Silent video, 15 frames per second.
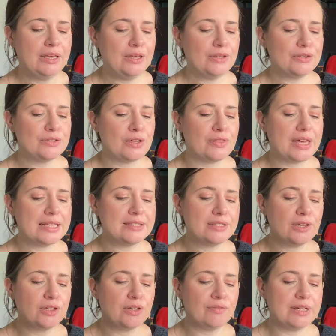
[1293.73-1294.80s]
So that's the
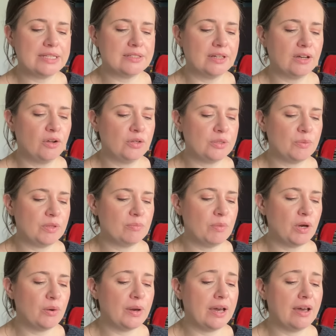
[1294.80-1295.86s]
only reason I hold it with
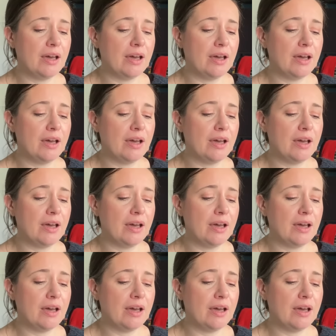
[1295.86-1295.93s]
mohair.